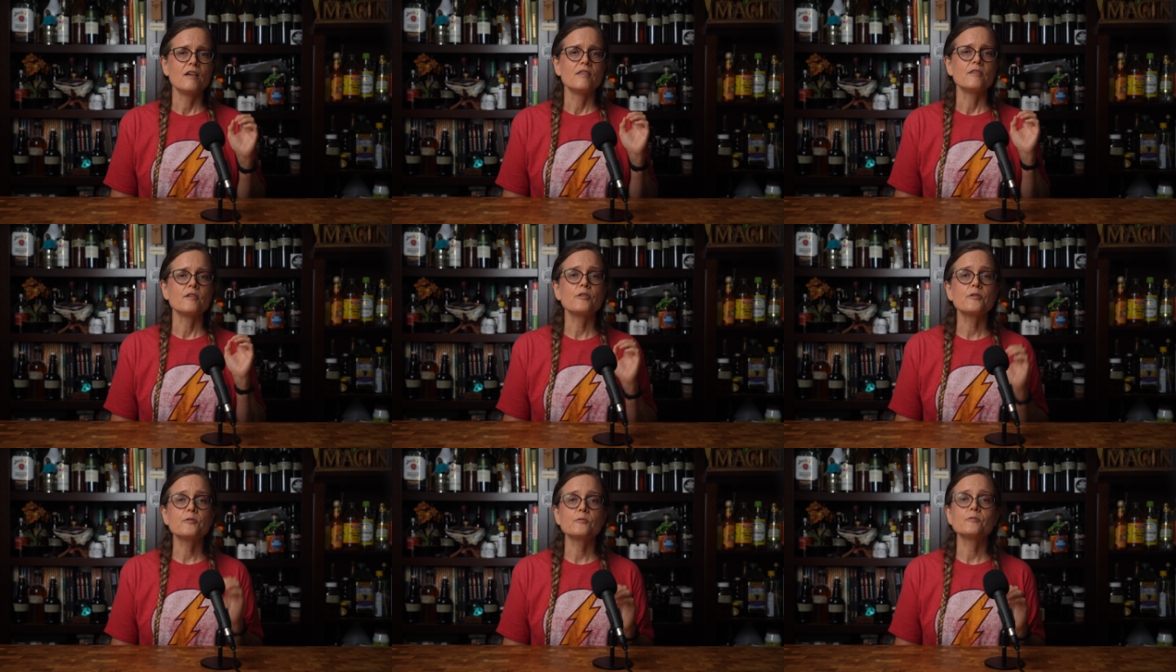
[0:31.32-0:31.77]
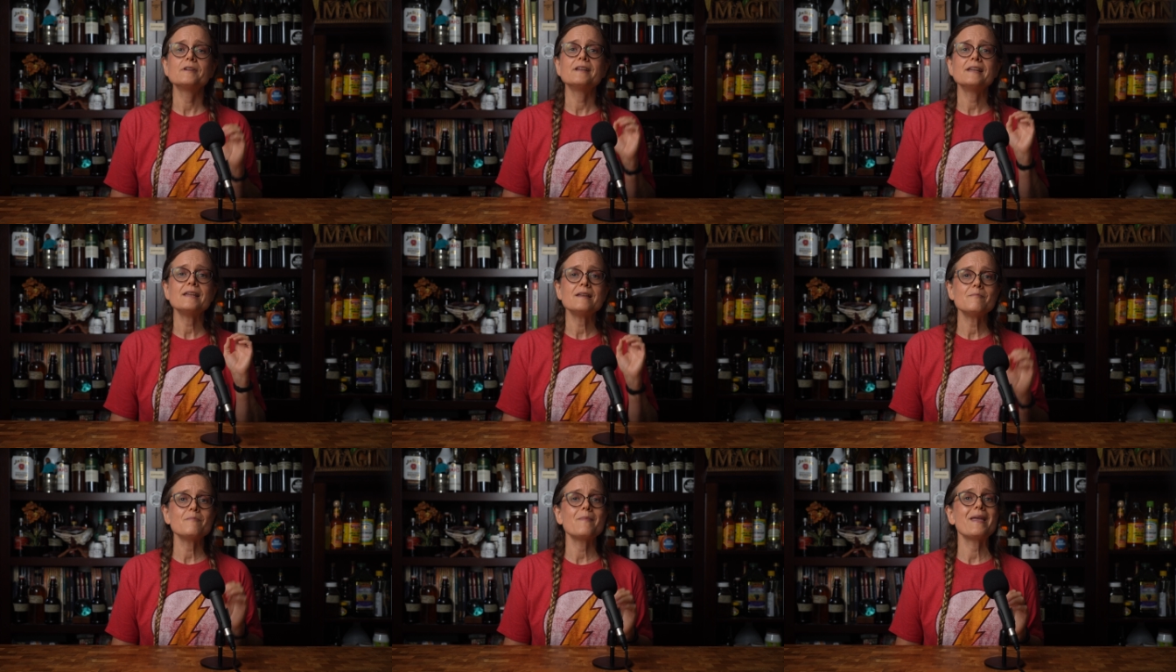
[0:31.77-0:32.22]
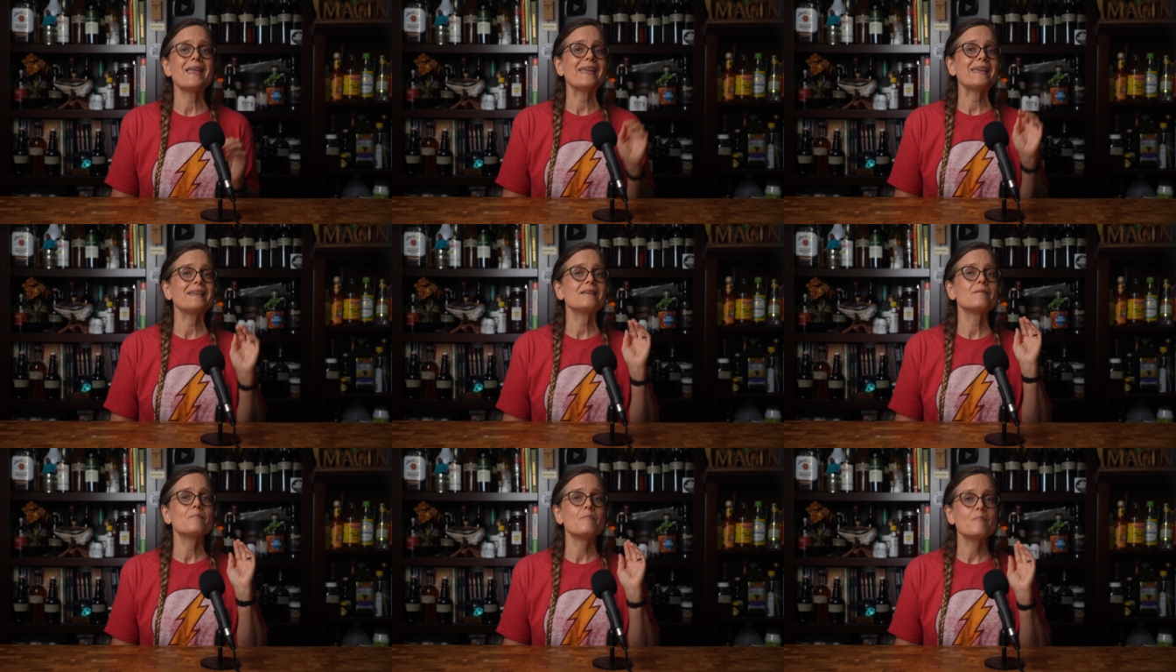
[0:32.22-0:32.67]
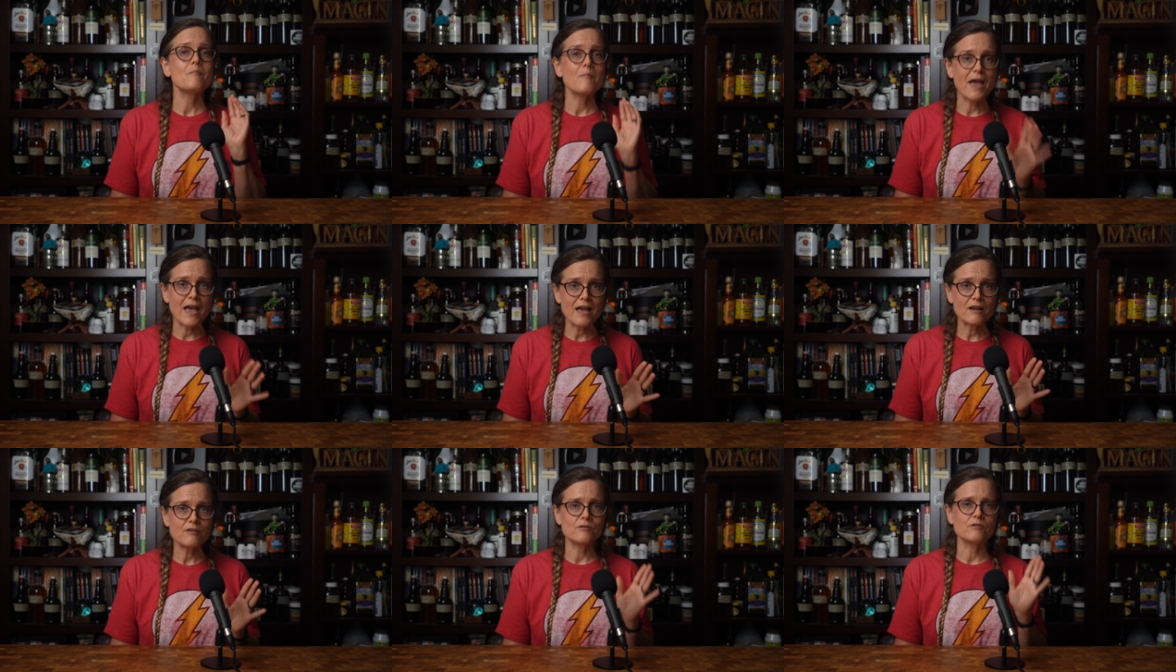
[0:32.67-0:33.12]
The three main
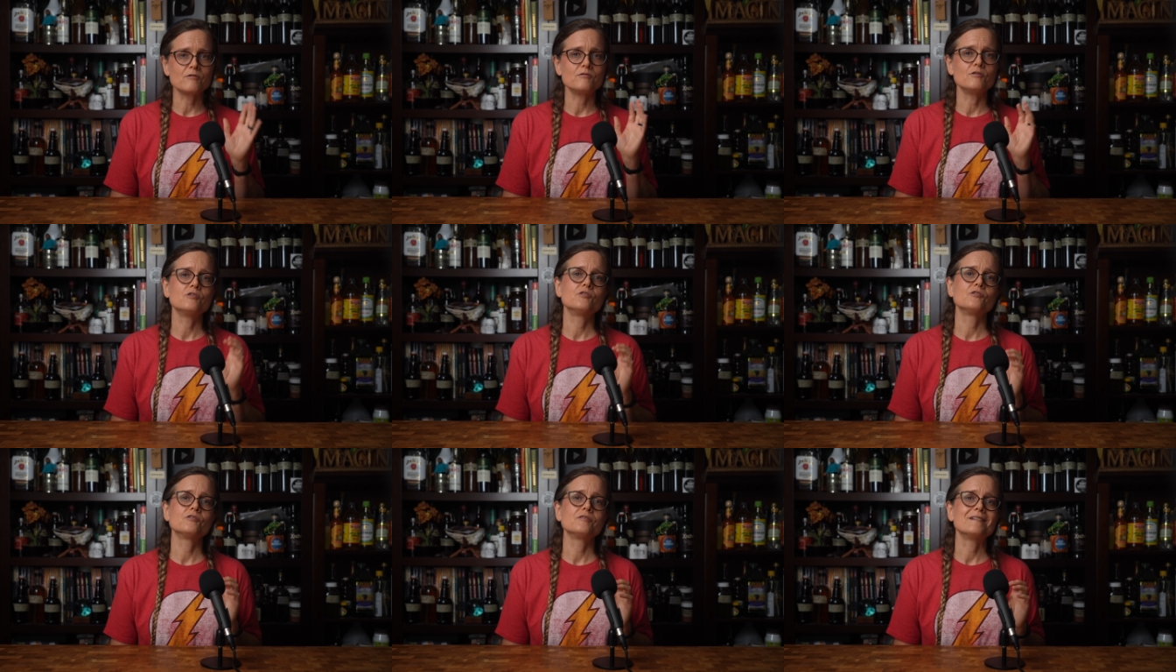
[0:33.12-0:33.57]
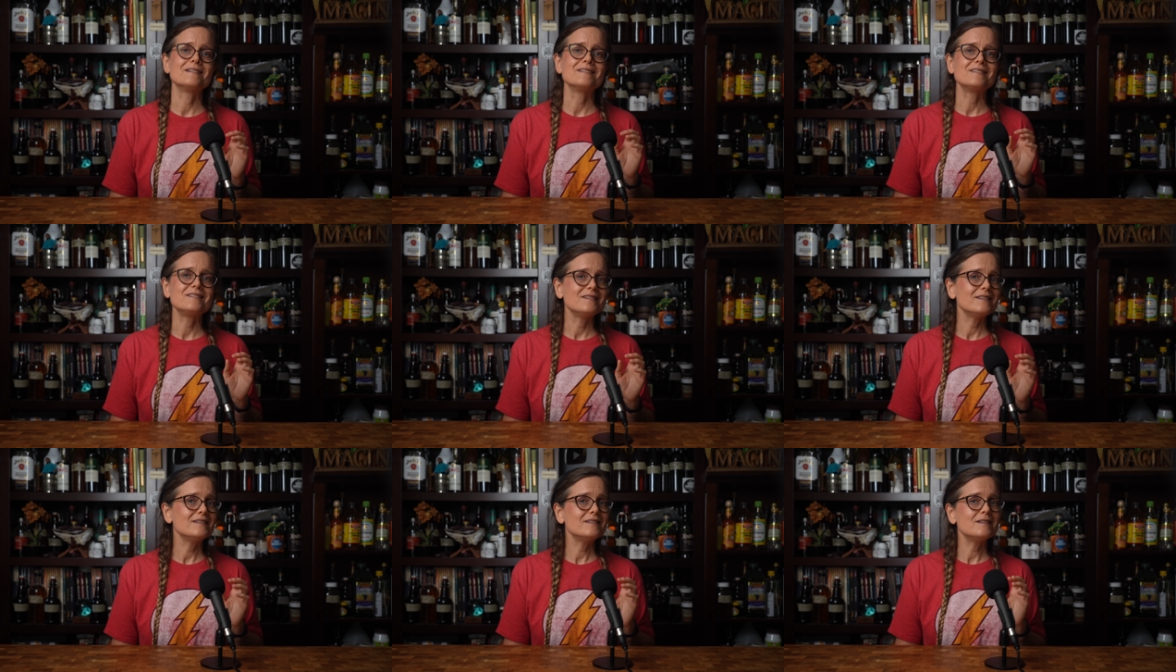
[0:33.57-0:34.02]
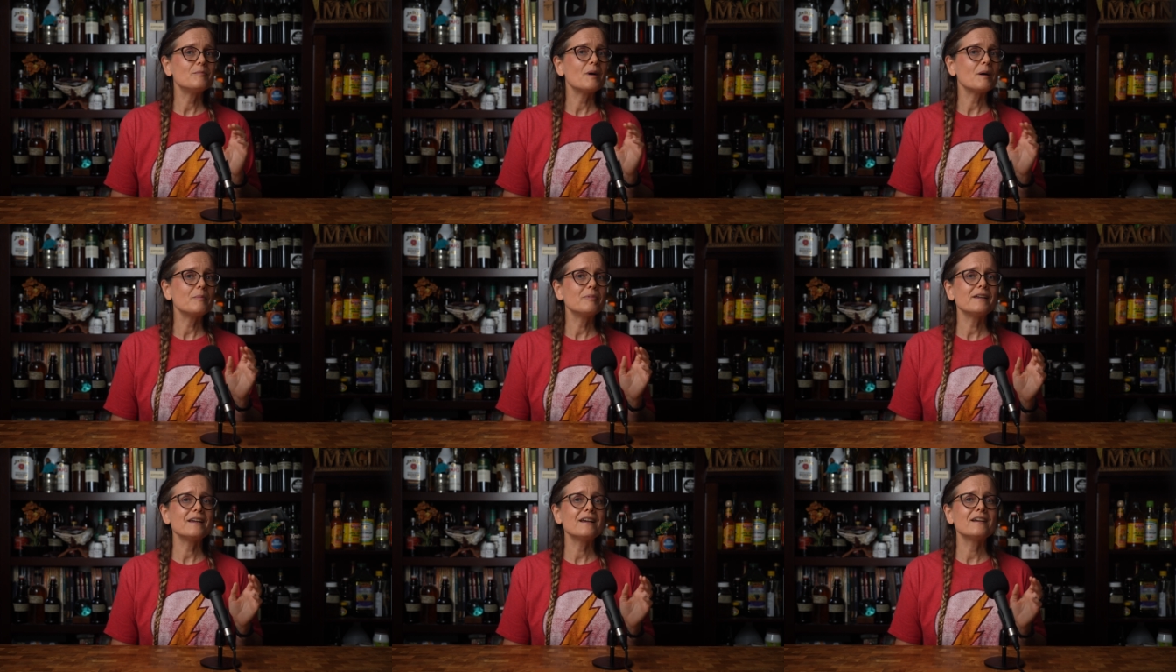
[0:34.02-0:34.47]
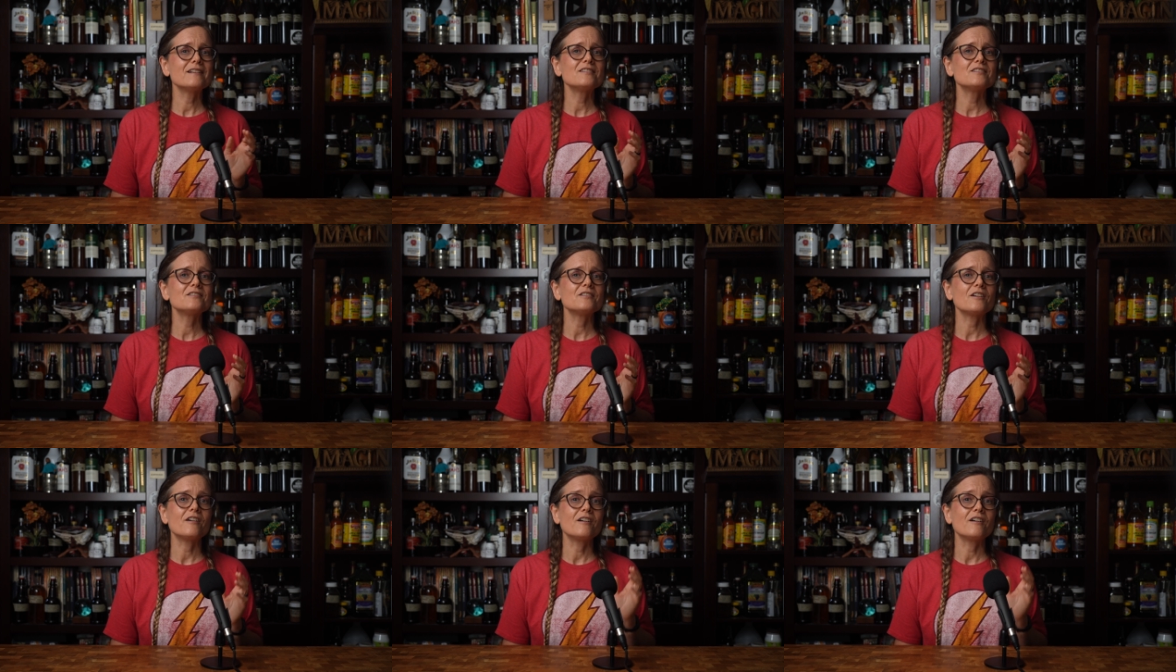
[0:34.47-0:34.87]
macronutrients needed by plants